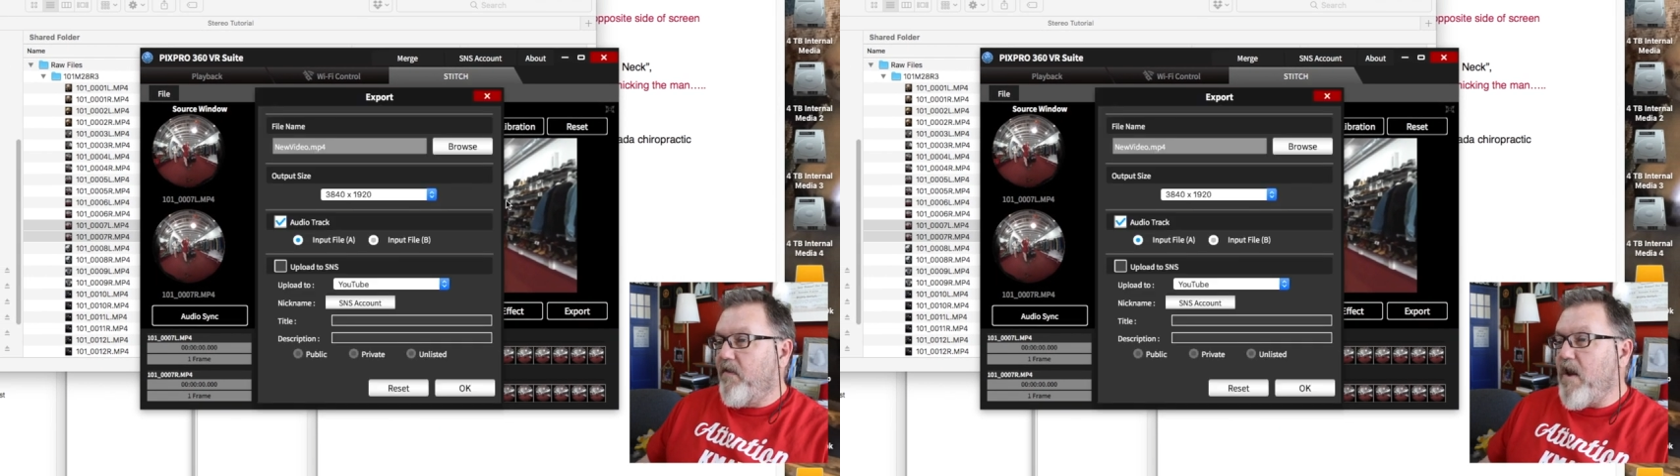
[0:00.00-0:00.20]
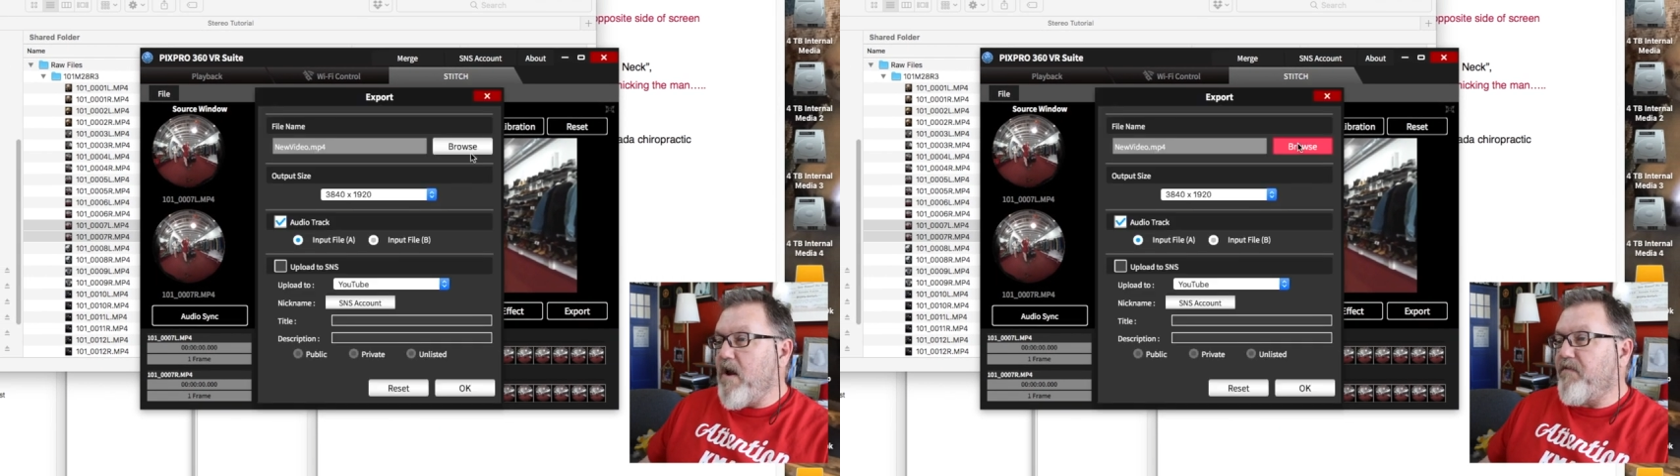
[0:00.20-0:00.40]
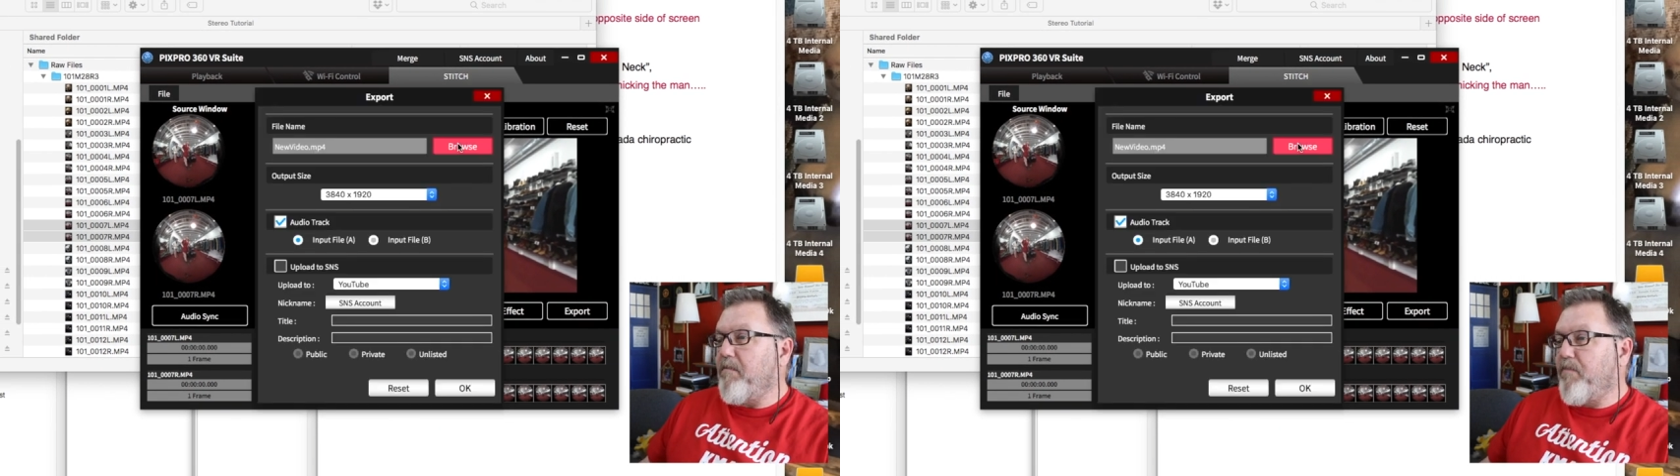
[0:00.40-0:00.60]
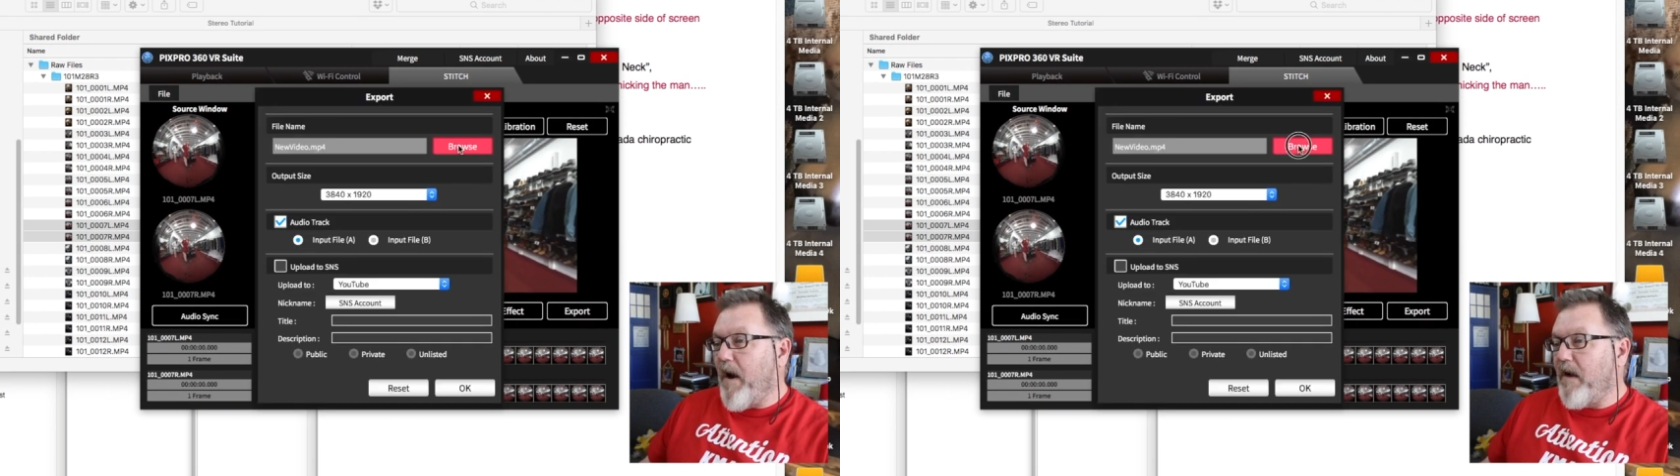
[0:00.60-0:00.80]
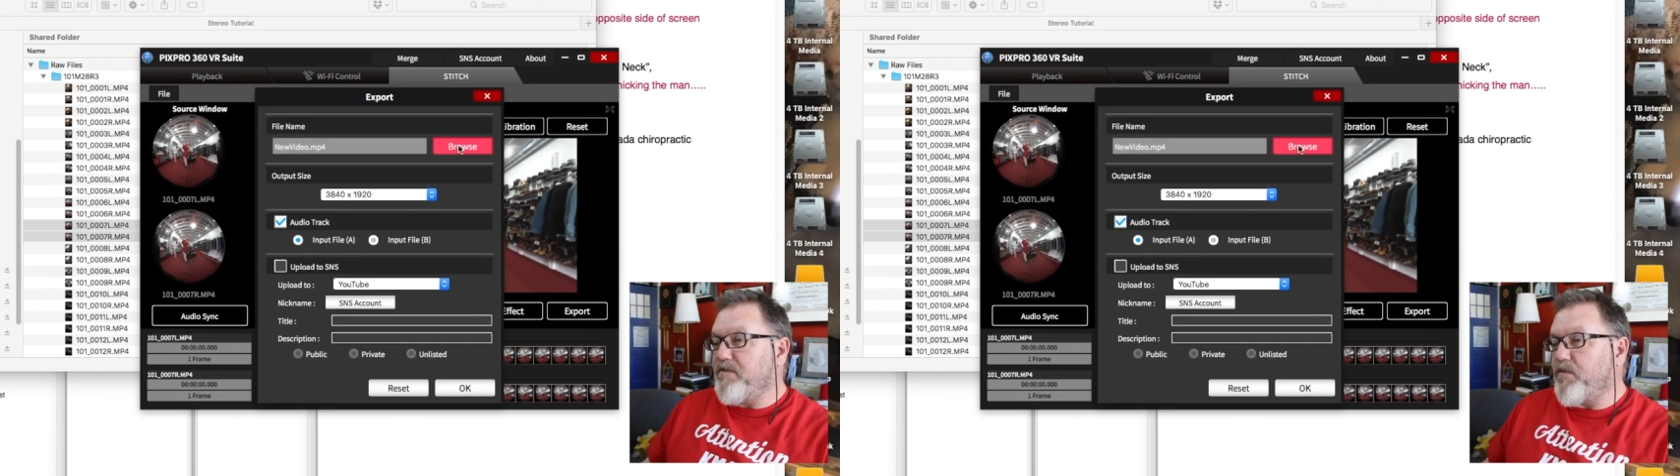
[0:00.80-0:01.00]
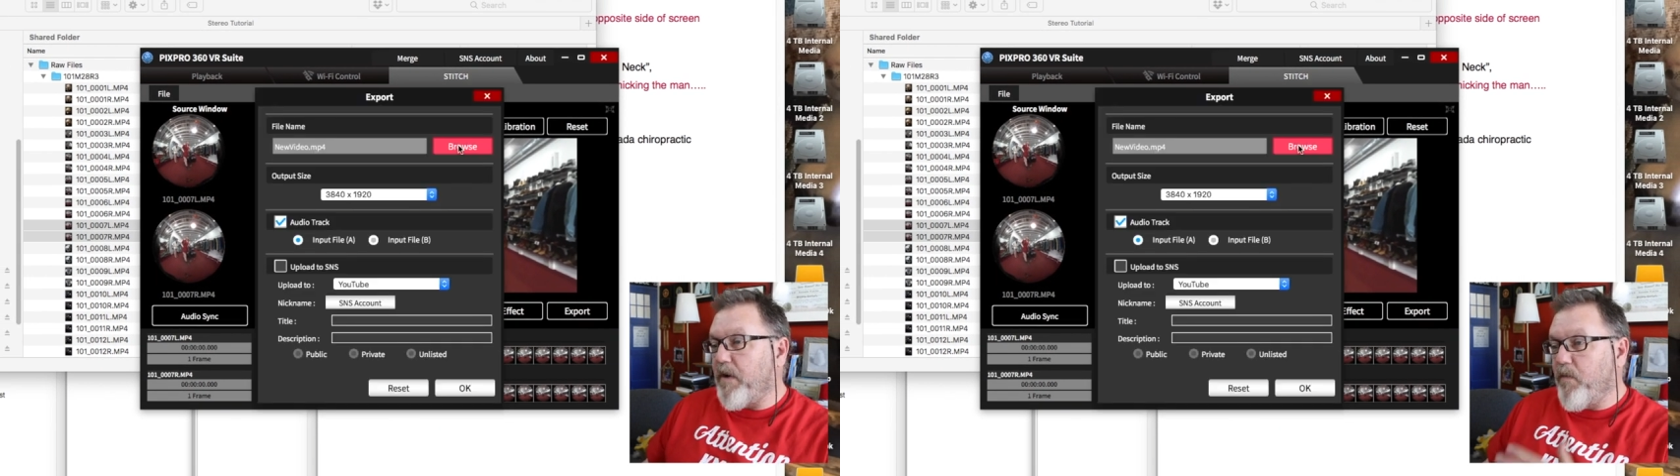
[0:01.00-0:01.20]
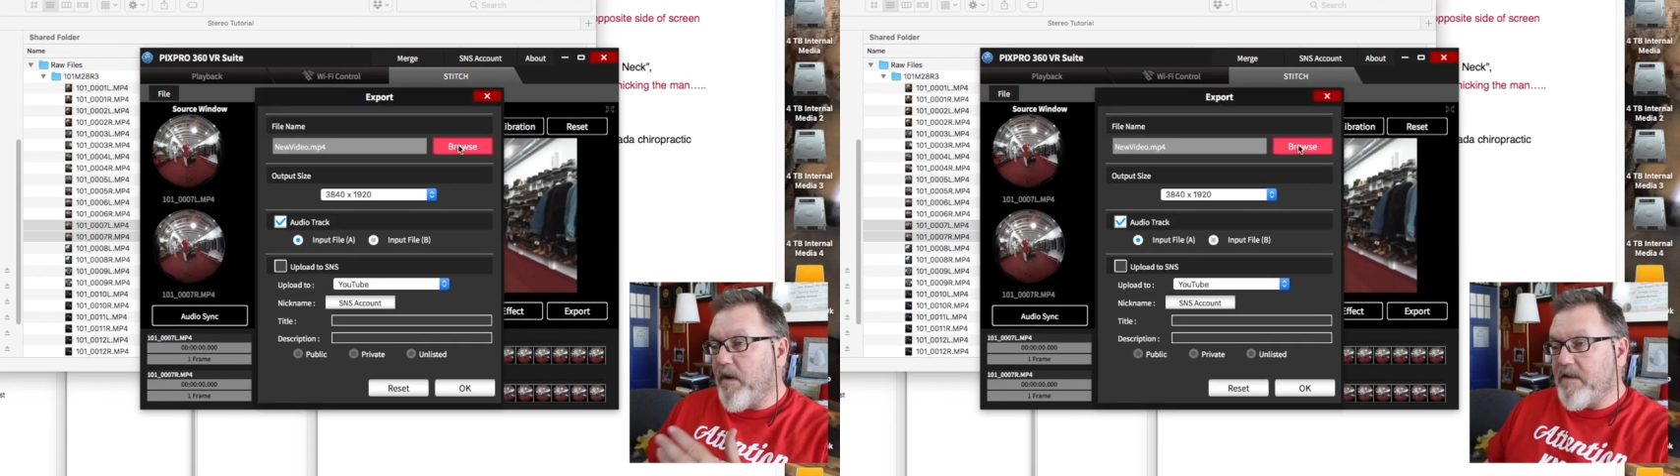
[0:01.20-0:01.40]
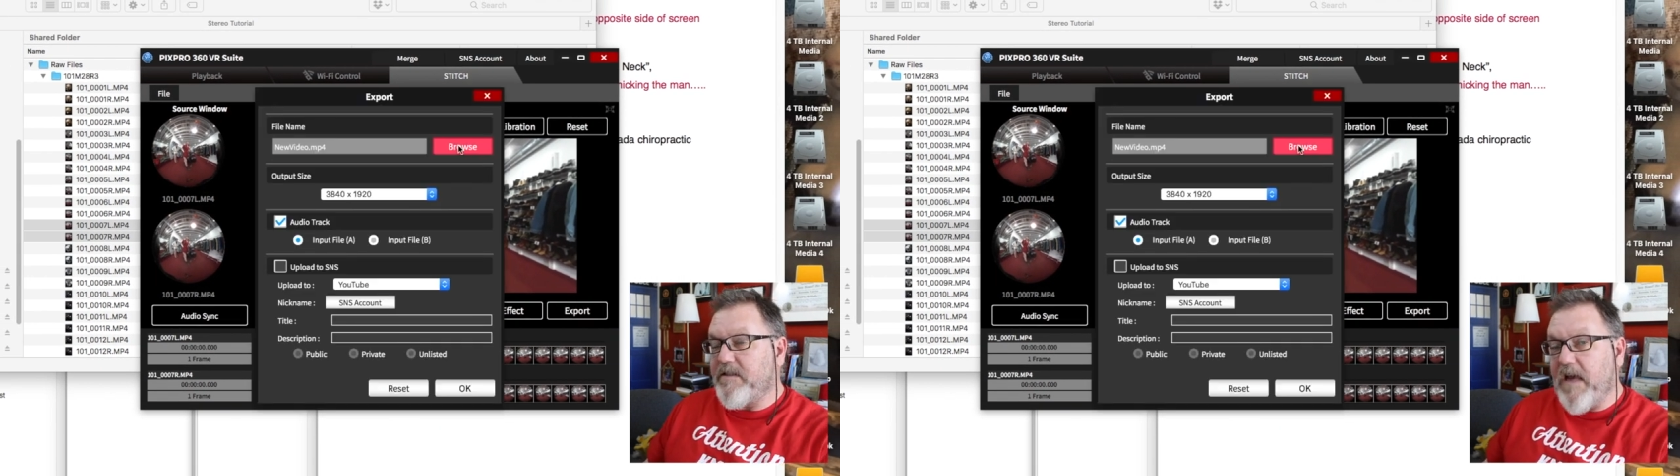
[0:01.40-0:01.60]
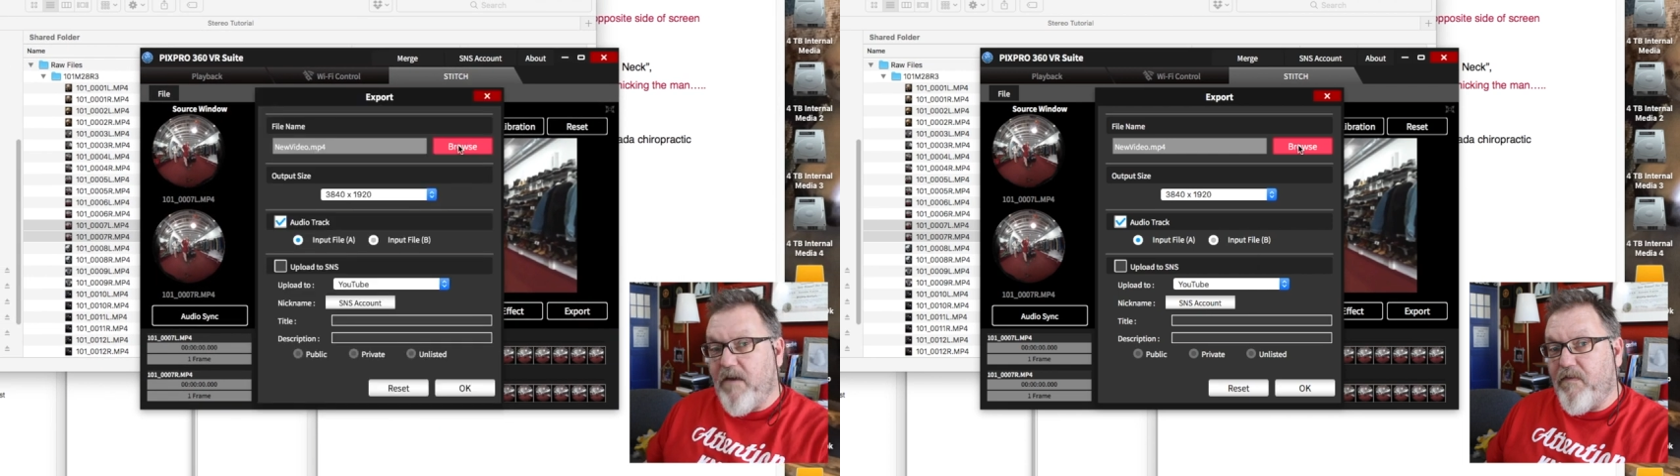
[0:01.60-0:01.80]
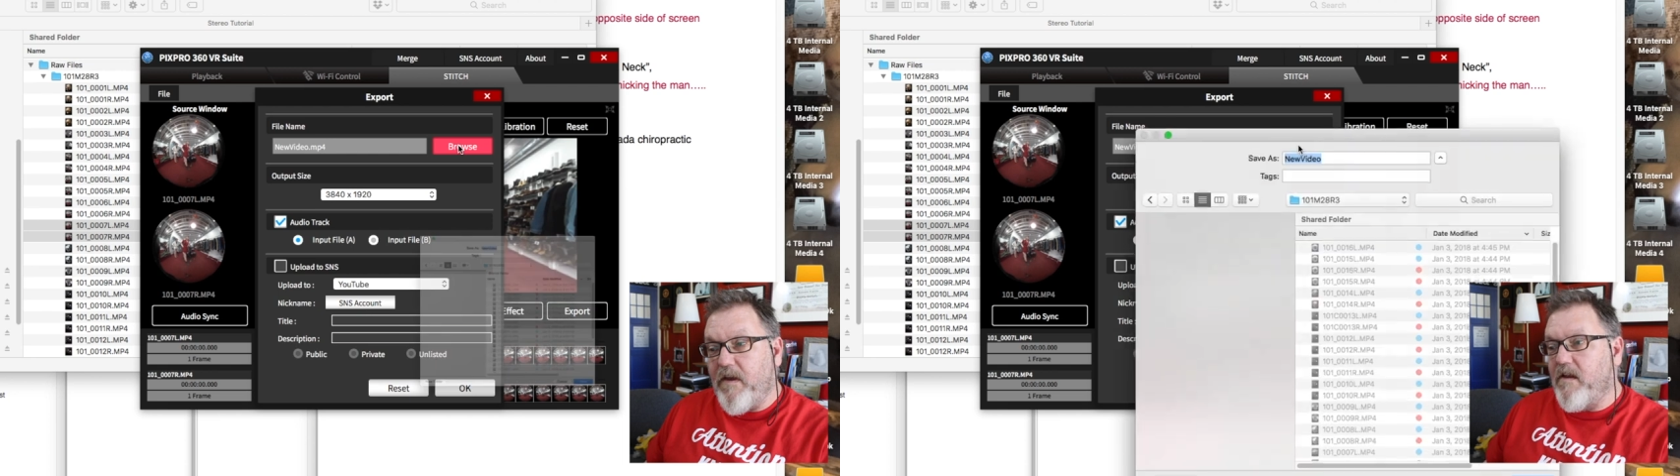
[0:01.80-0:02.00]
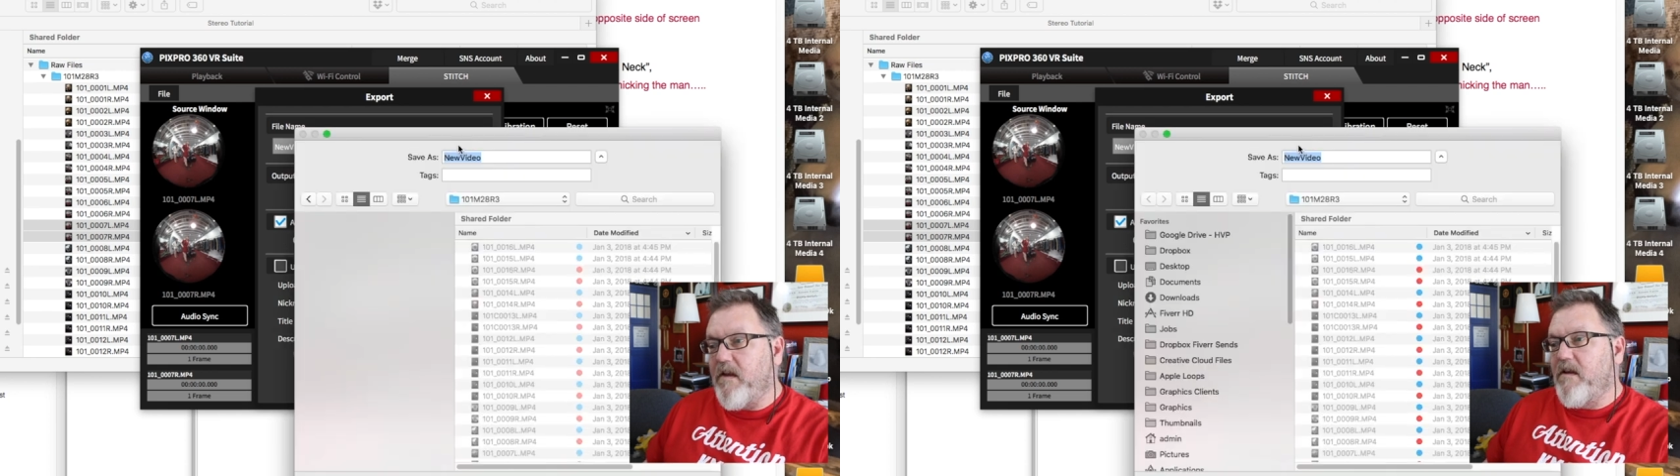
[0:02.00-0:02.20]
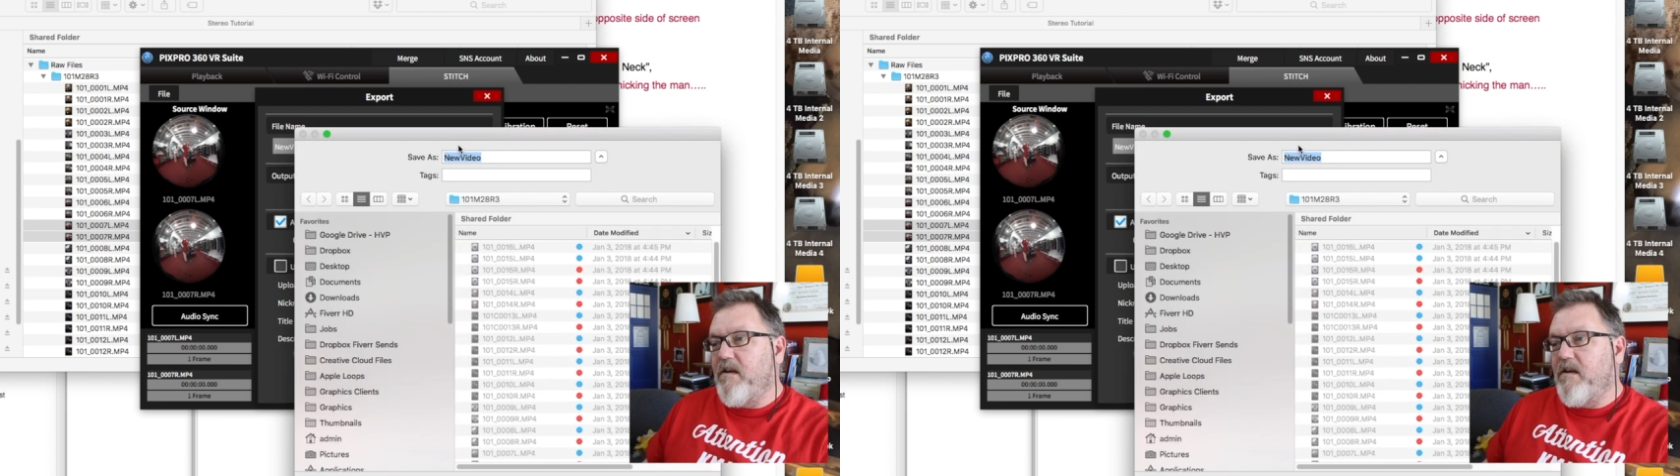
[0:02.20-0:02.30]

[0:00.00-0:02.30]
Then you have to browse to where you want to save it,